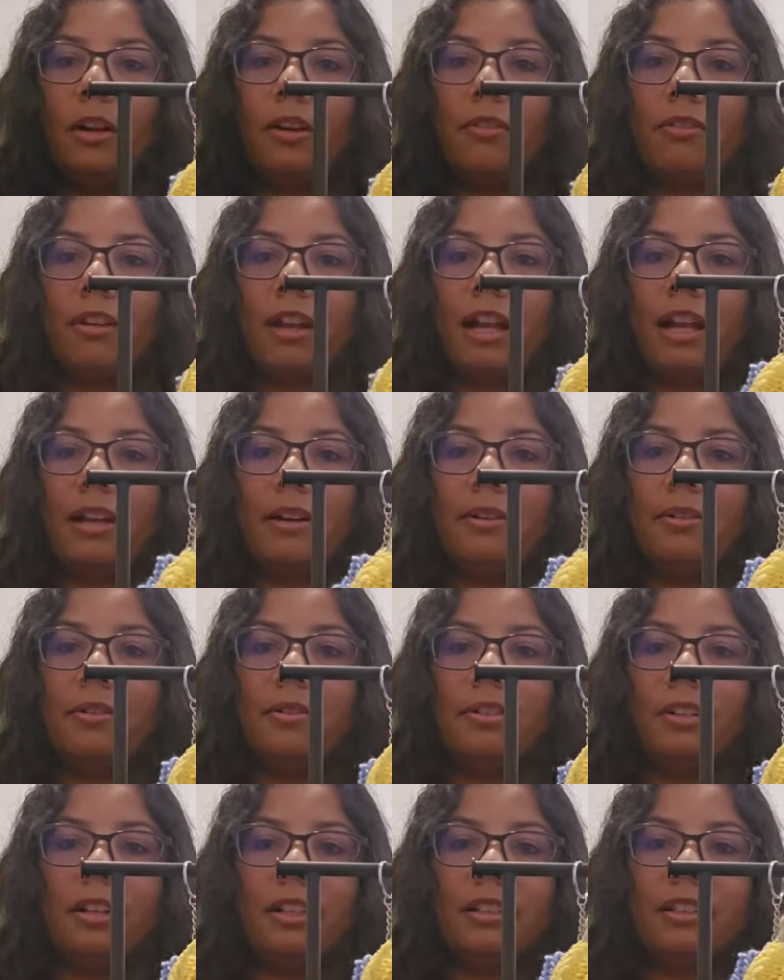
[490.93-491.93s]

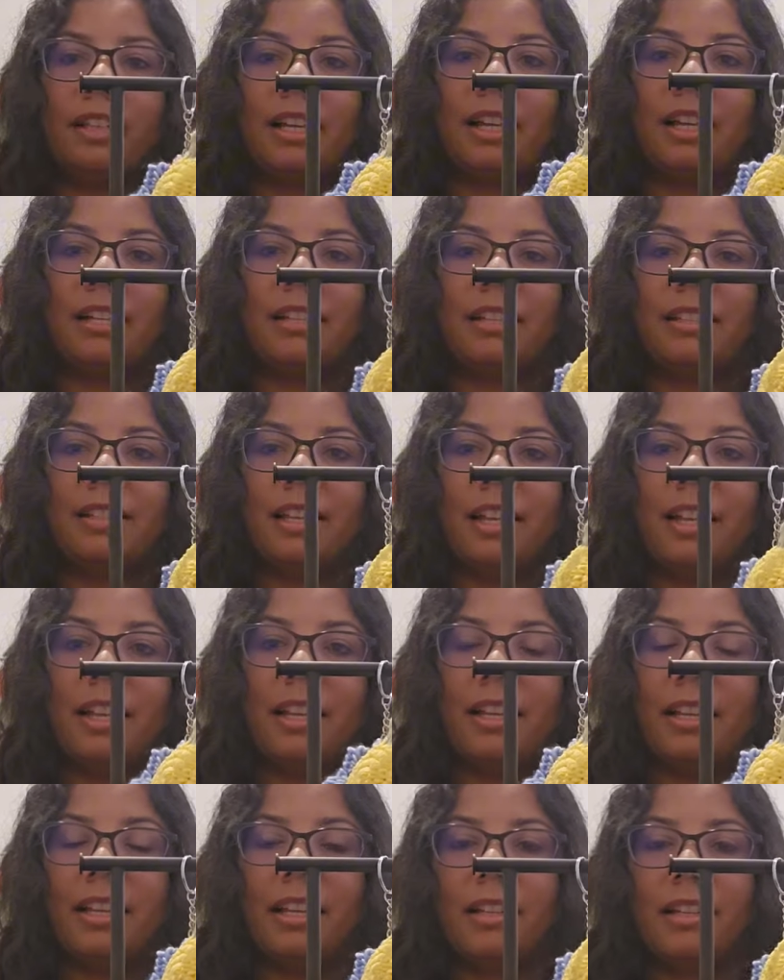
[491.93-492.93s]
around on that
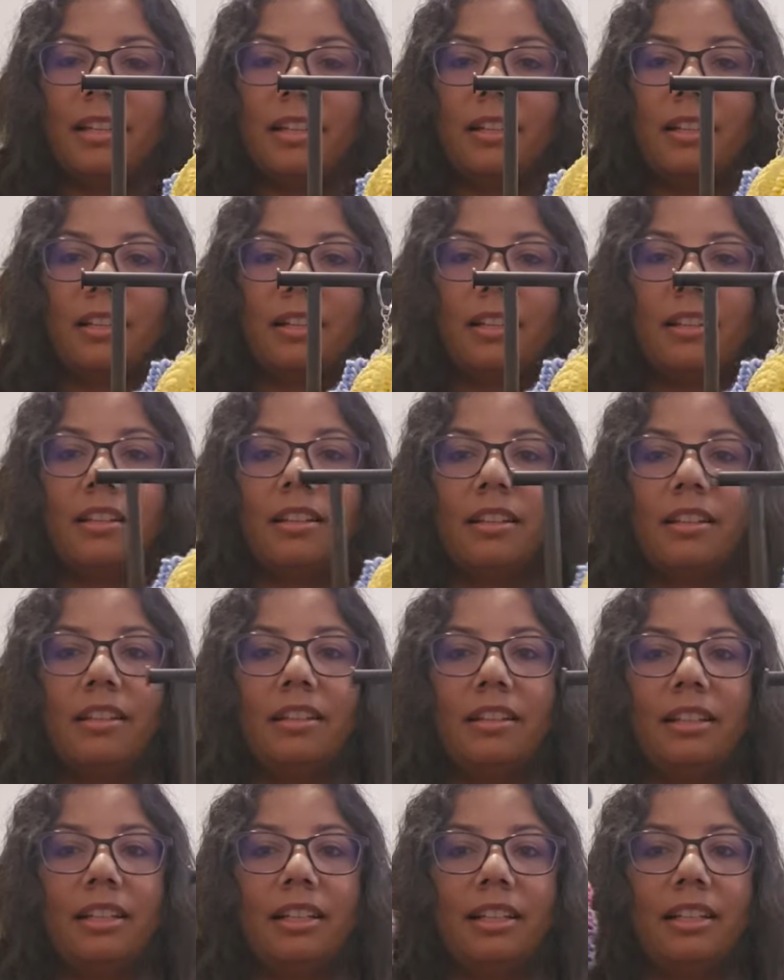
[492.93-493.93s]
side,
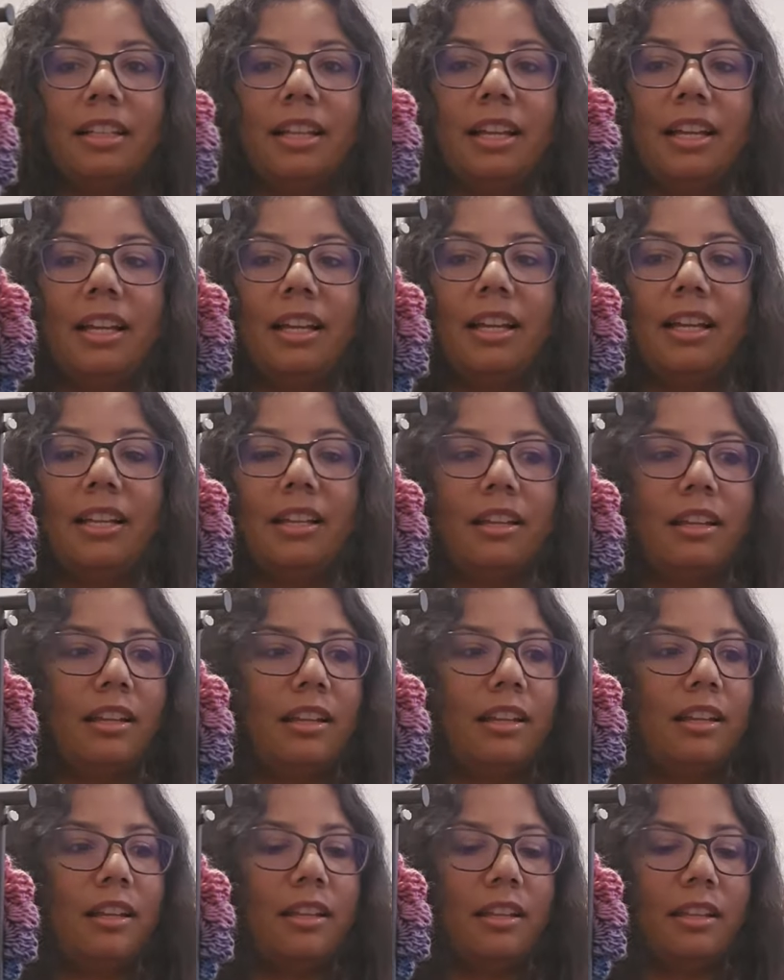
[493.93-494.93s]
like that.
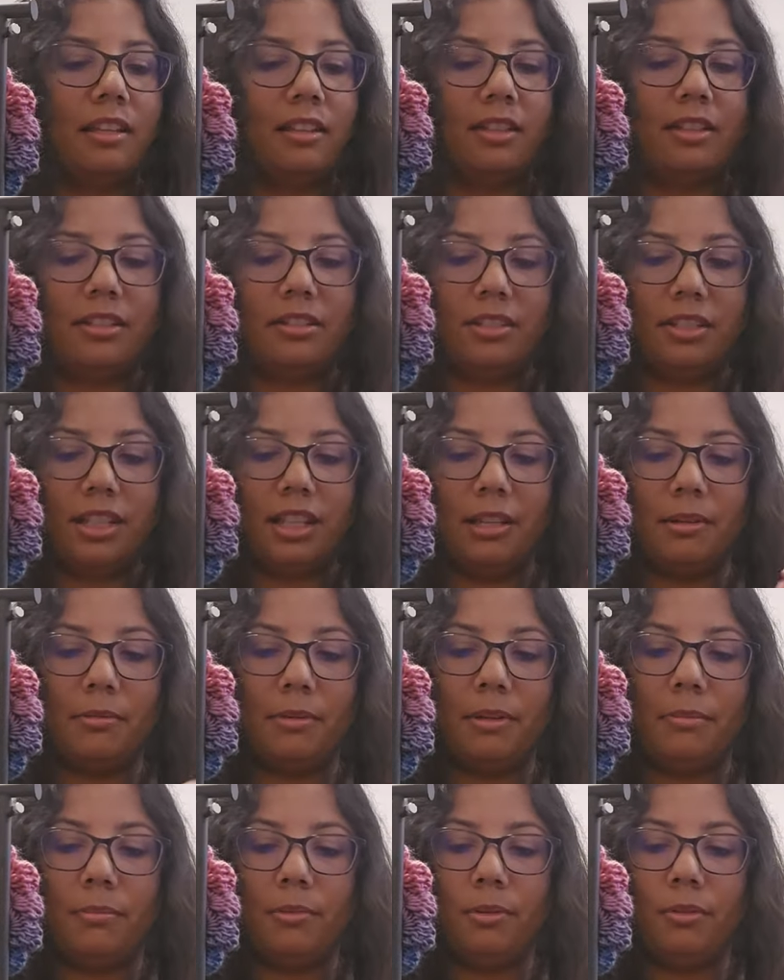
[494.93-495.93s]
This
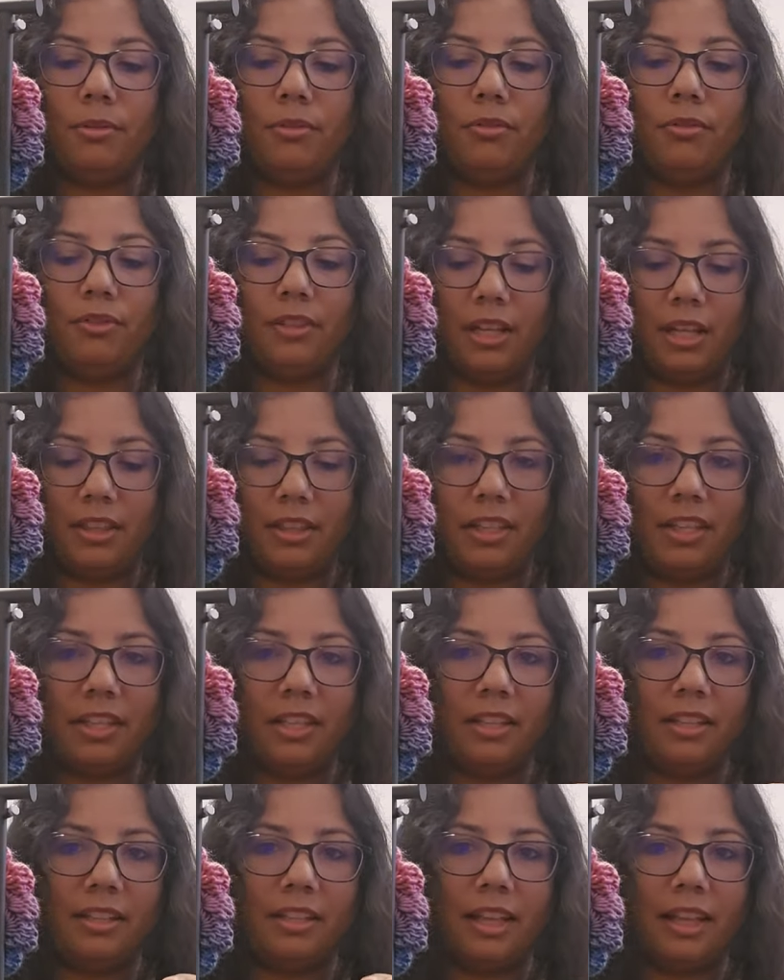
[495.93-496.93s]
can be moved, I
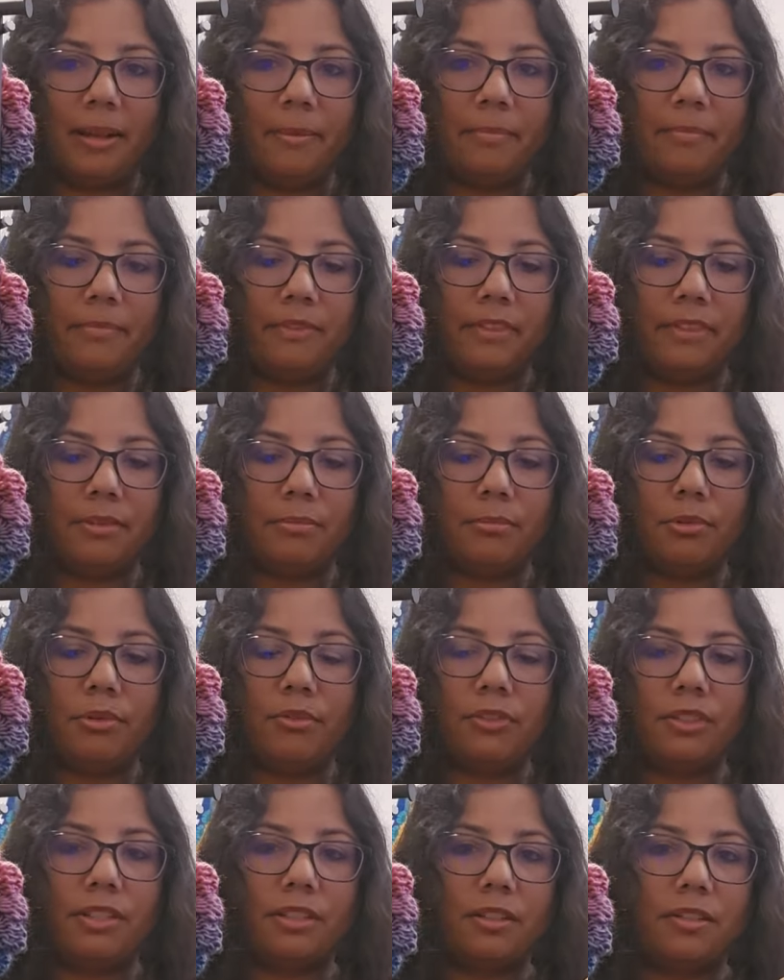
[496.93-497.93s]
think. Yeah, this
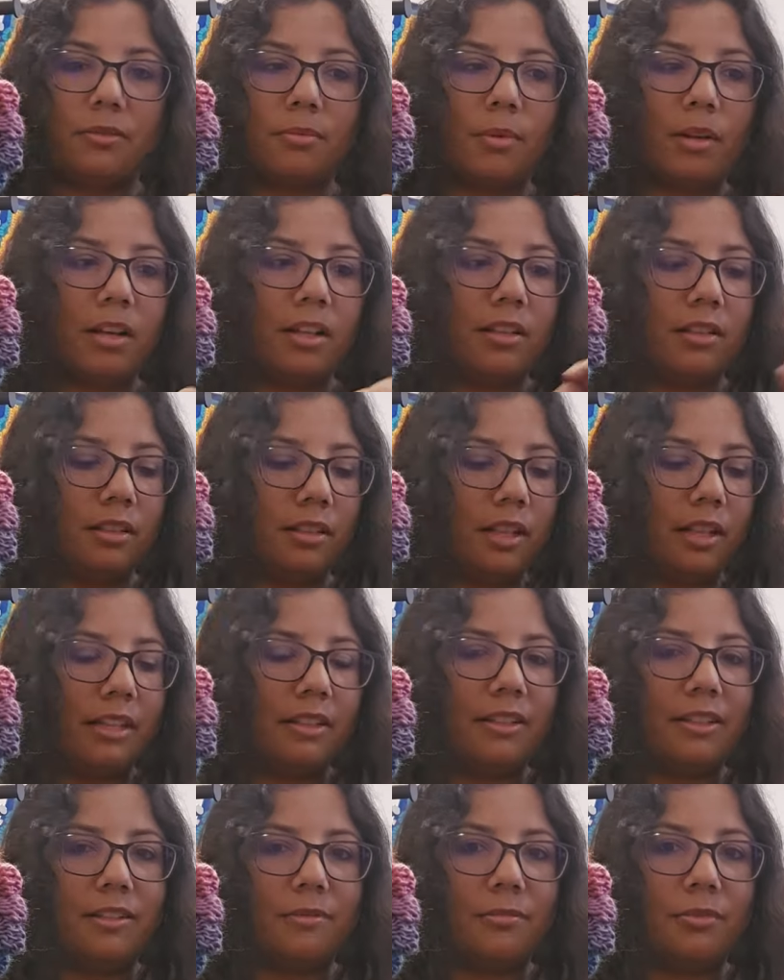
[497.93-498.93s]
moves as well,
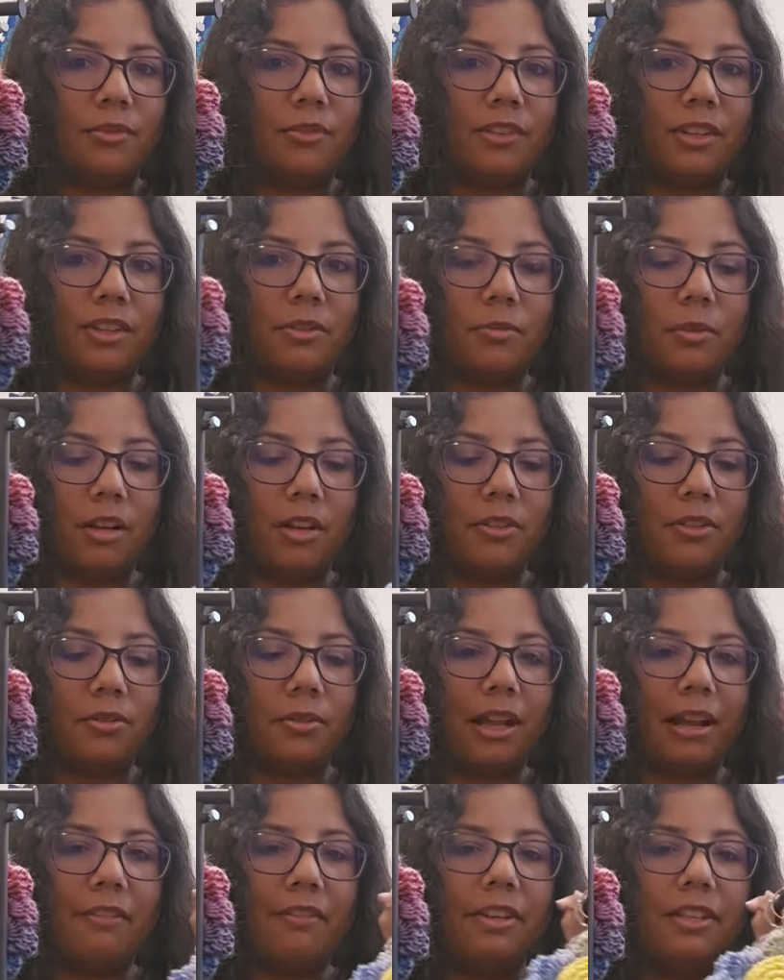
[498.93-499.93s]
and this moves as well.
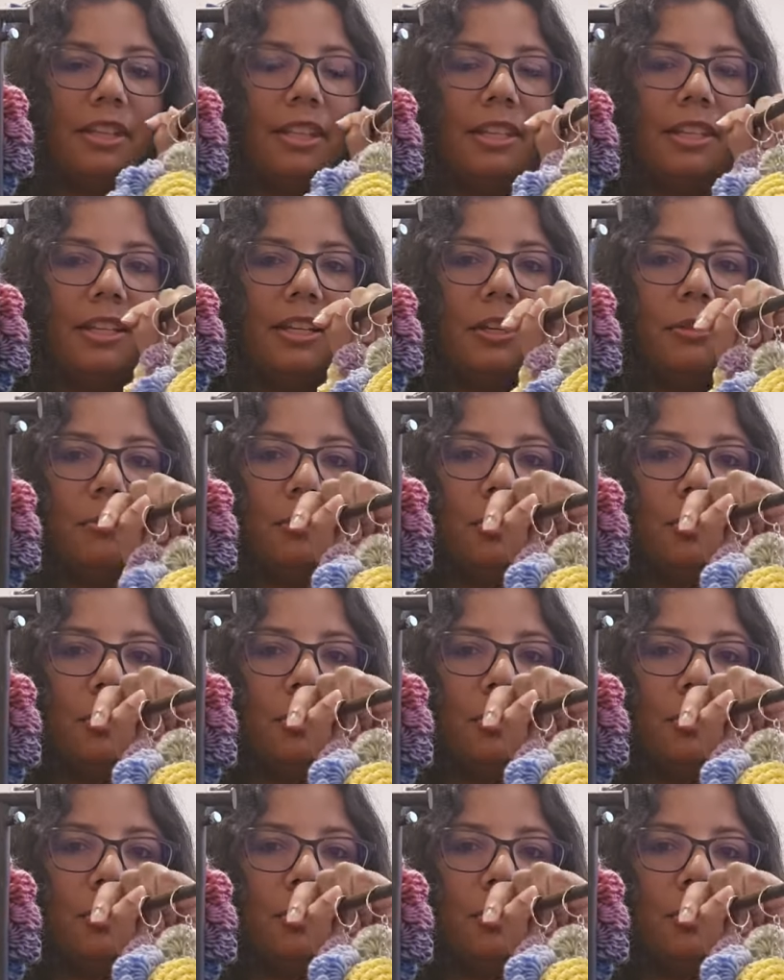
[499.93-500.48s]
So everything here